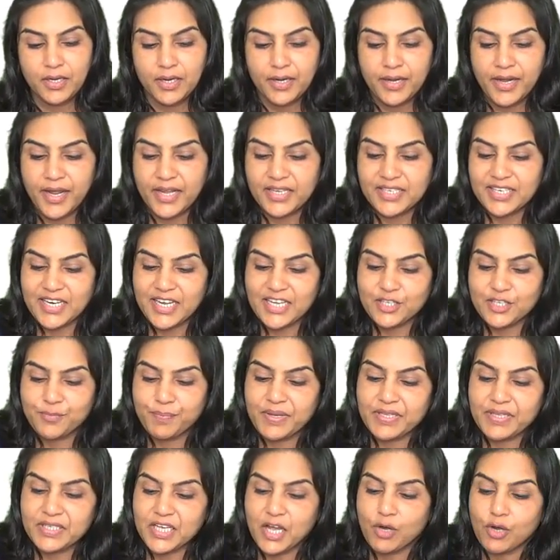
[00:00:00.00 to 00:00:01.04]
Next,
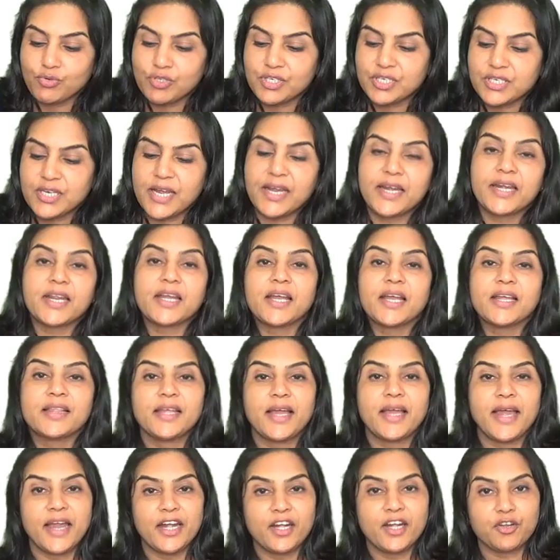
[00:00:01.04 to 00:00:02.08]
expense outstanding at
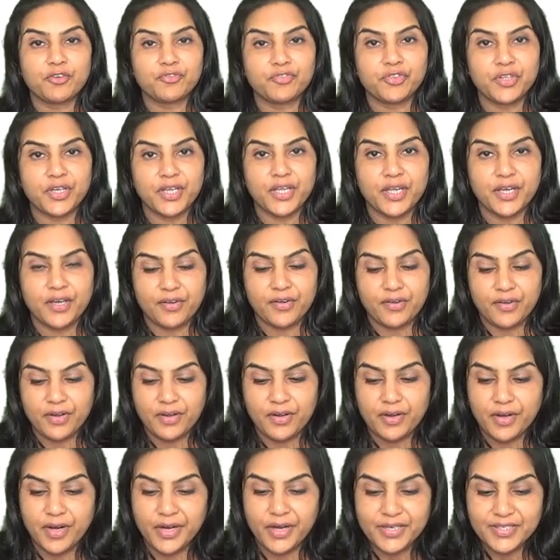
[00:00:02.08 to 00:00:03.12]
the end of the year.
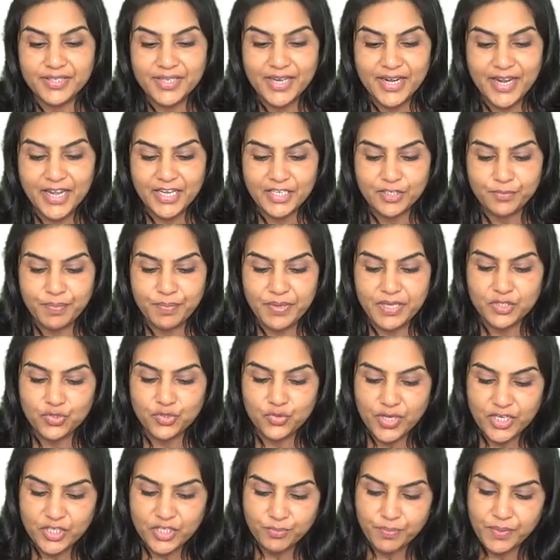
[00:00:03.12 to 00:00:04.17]
It is an expense, so
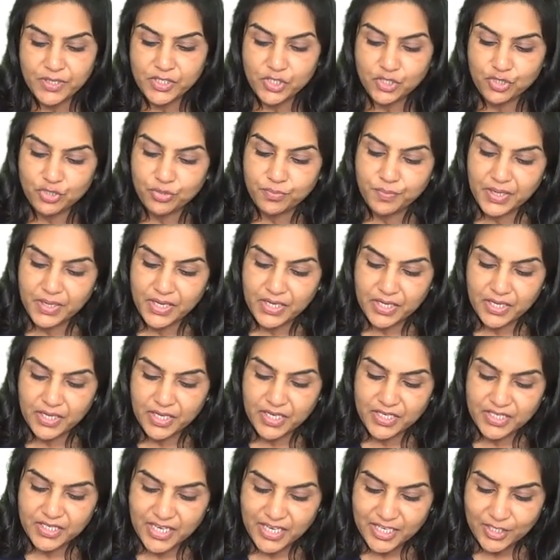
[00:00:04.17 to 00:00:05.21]
expense should be
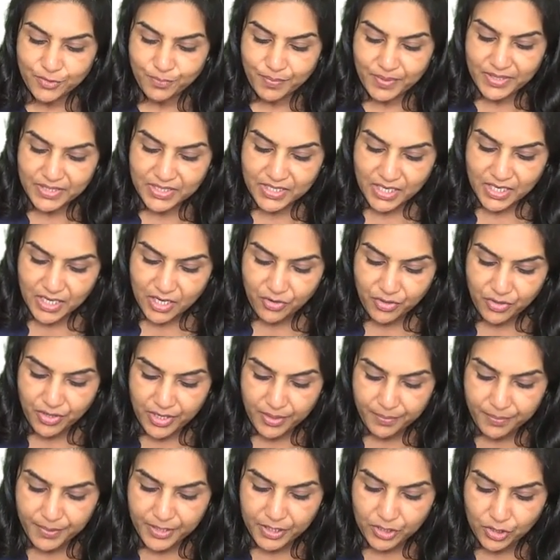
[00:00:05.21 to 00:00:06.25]
increased. Expense account
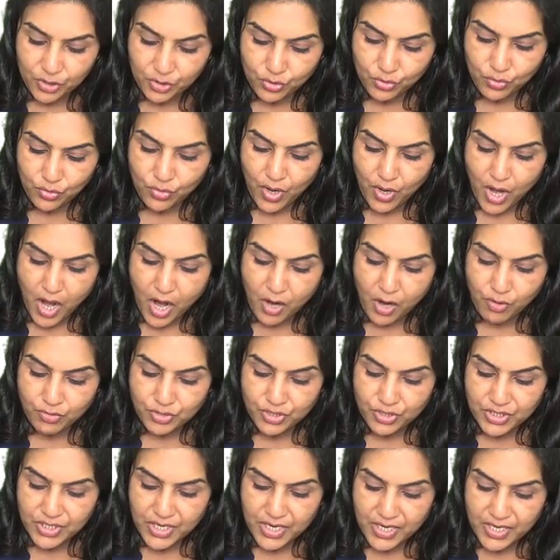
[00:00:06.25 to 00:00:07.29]
debit to
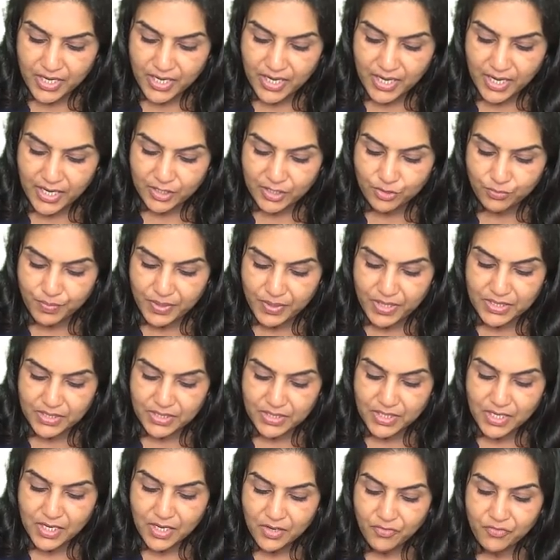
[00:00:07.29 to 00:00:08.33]
outstanding
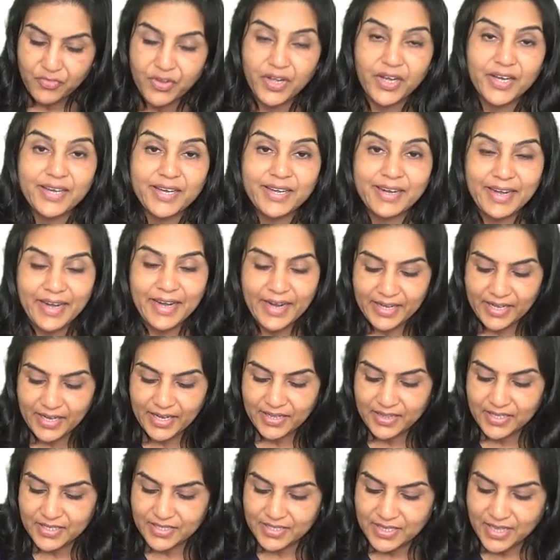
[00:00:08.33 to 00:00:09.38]
expense. We are
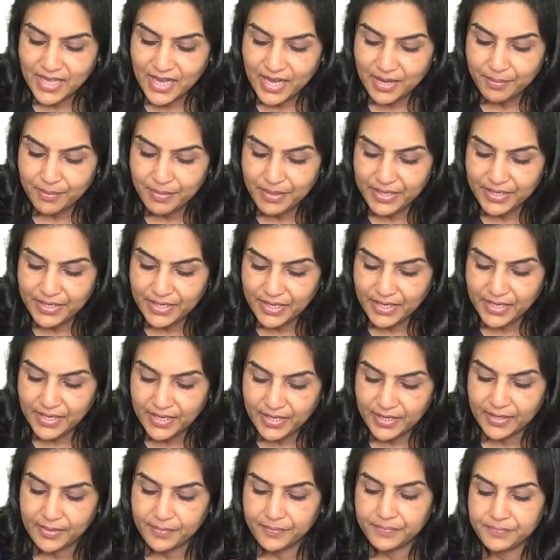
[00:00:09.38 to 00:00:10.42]
creating this liability
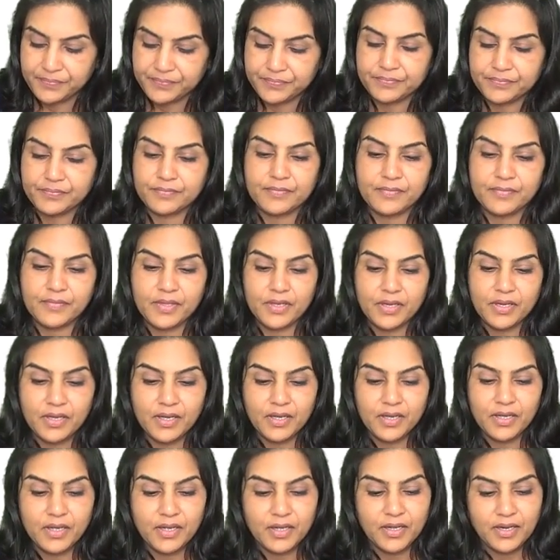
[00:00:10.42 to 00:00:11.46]
here.
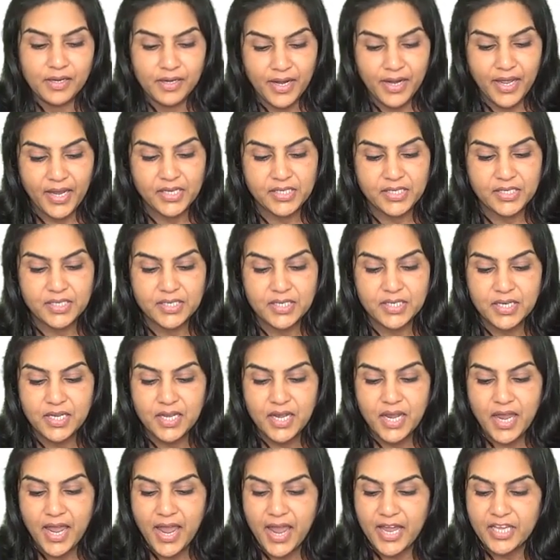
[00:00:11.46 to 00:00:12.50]
Next,
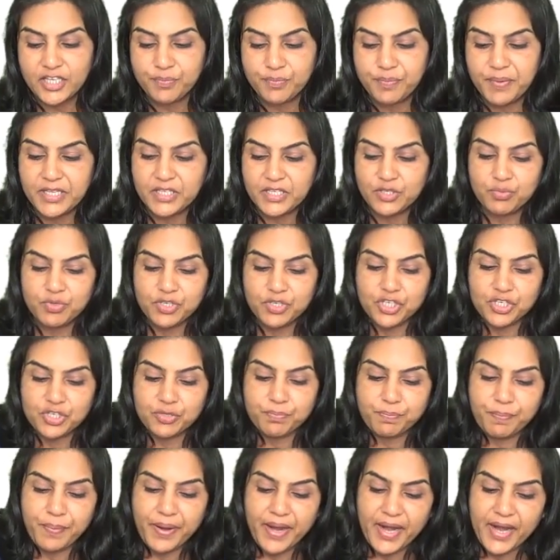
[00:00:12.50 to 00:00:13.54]
expense which is
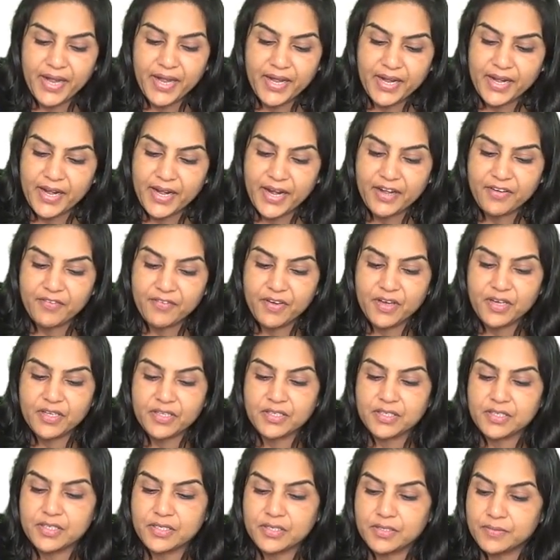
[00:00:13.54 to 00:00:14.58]
paid in
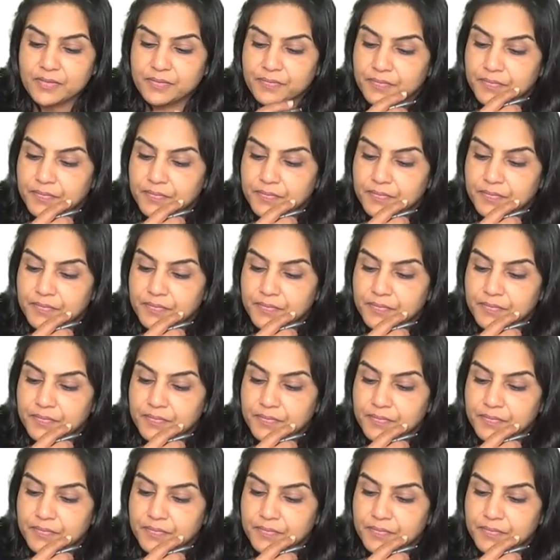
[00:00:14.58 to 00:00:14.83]
advance.